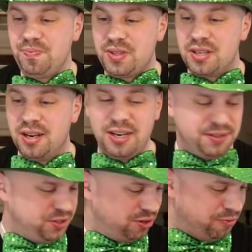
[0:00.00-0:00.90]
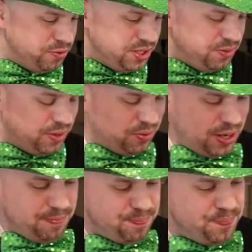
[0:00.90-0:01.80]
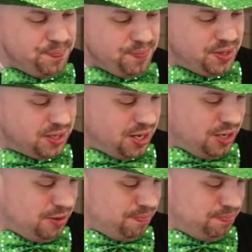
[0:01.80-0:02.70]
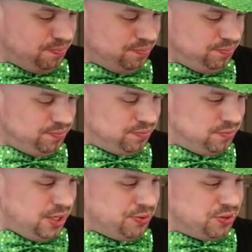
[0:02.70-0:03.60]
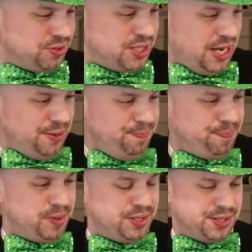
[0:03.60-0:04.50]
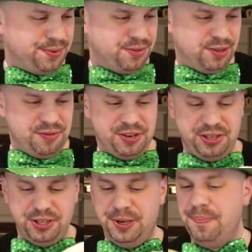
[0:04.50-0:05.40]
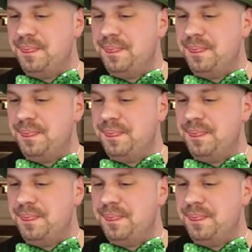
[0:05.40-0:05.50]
right, so the 14 went away. That was a little sad because that was very, very good.